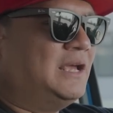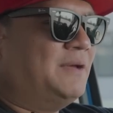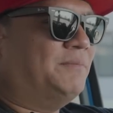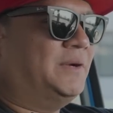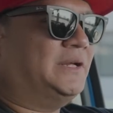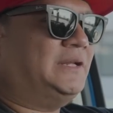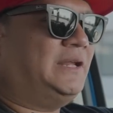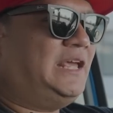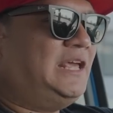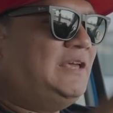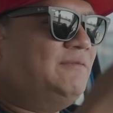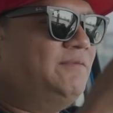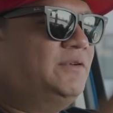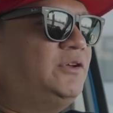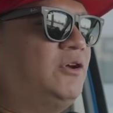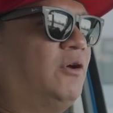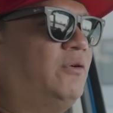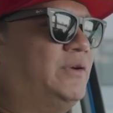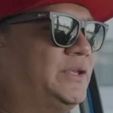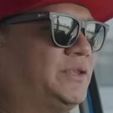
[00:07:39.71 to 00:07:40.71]
but even
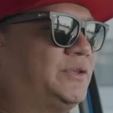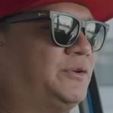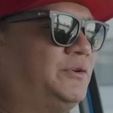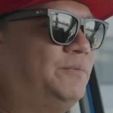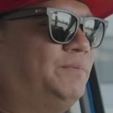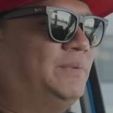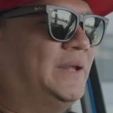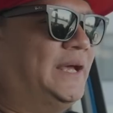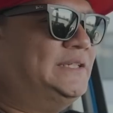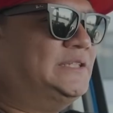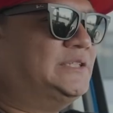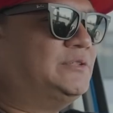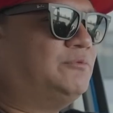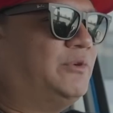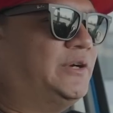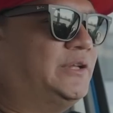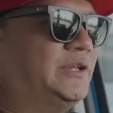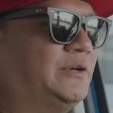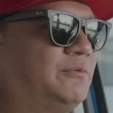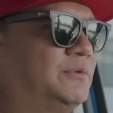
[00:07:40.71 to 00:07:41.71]
going through places
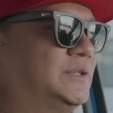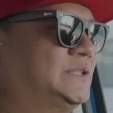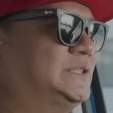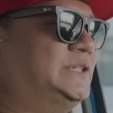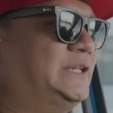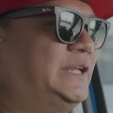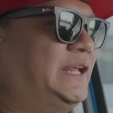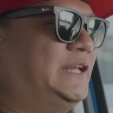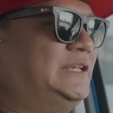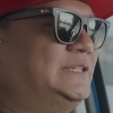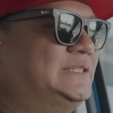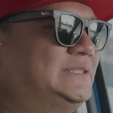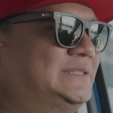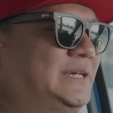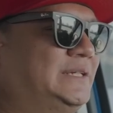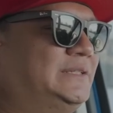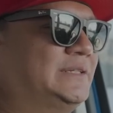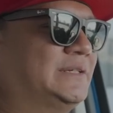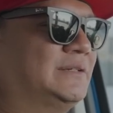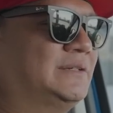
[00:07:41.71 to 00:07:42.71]
where there wasn't any
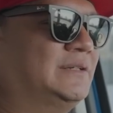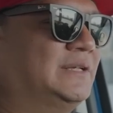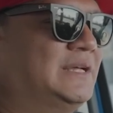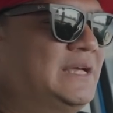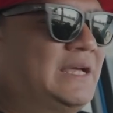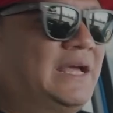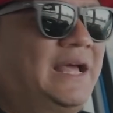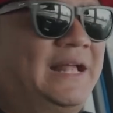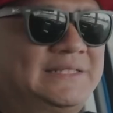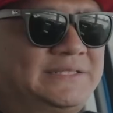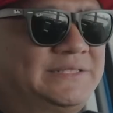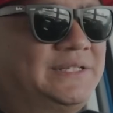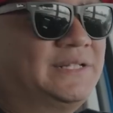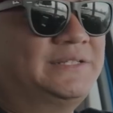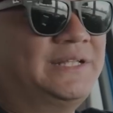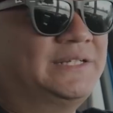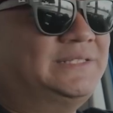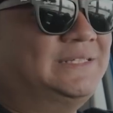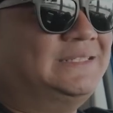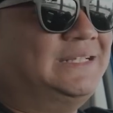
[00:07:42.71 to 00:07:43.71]
signal, it still
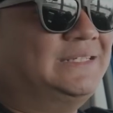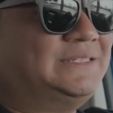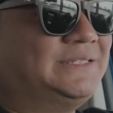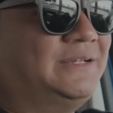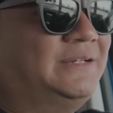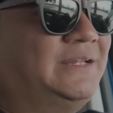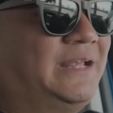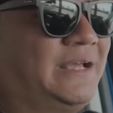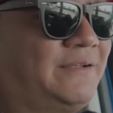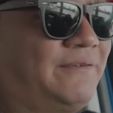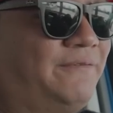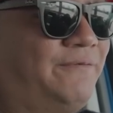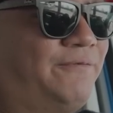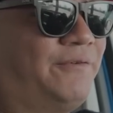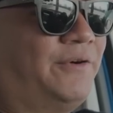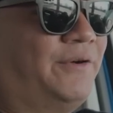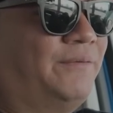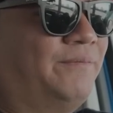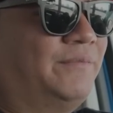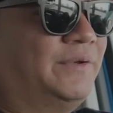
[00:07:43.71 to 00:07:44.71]
doesn't disconnect
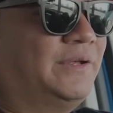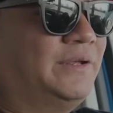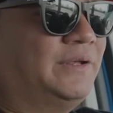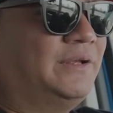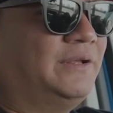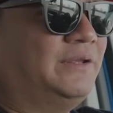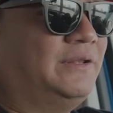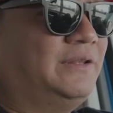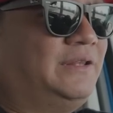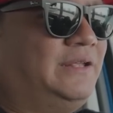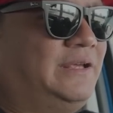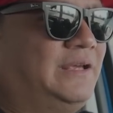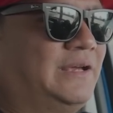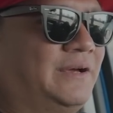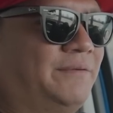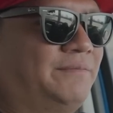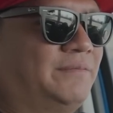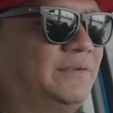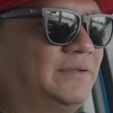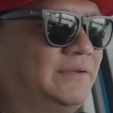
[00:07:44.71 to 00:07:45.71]
from
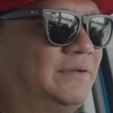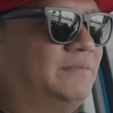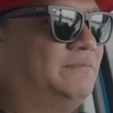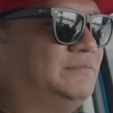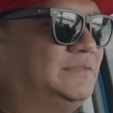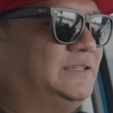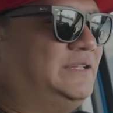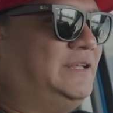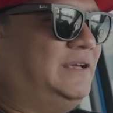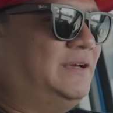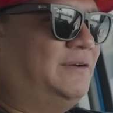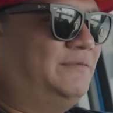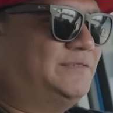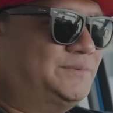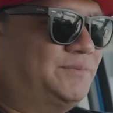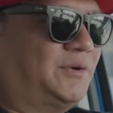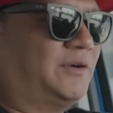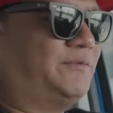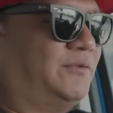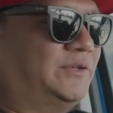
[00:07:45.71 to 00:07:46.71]
the
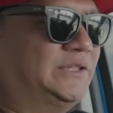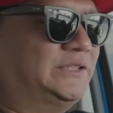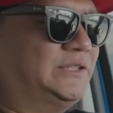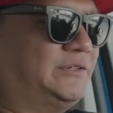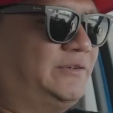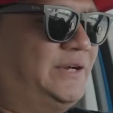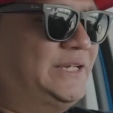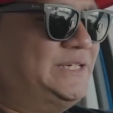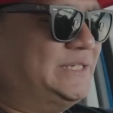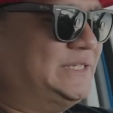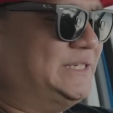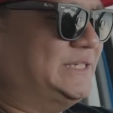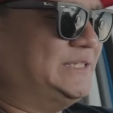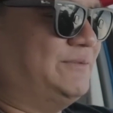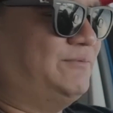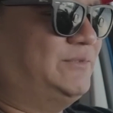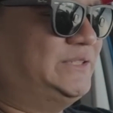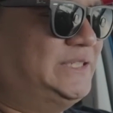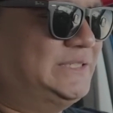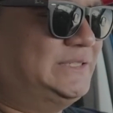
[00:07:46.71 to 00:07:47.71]
smartphone integration
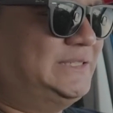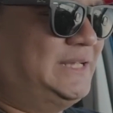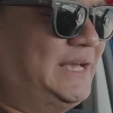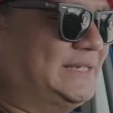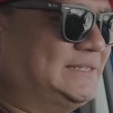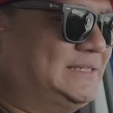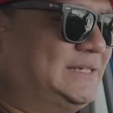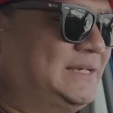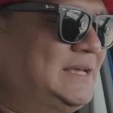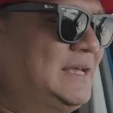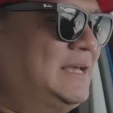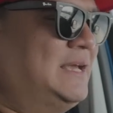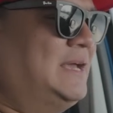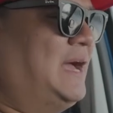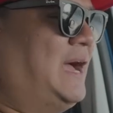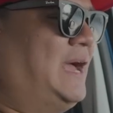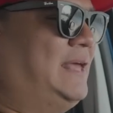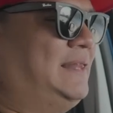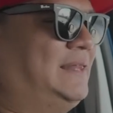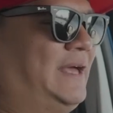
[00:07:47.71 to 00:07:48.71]
system, which is nice.
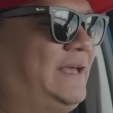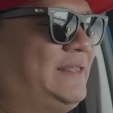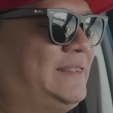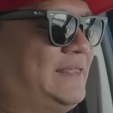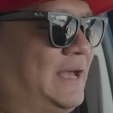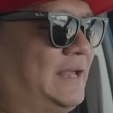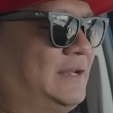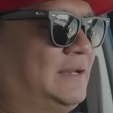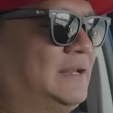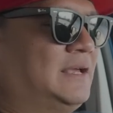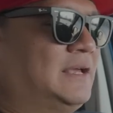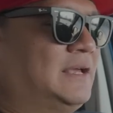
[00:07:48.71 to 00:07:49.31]
I like that.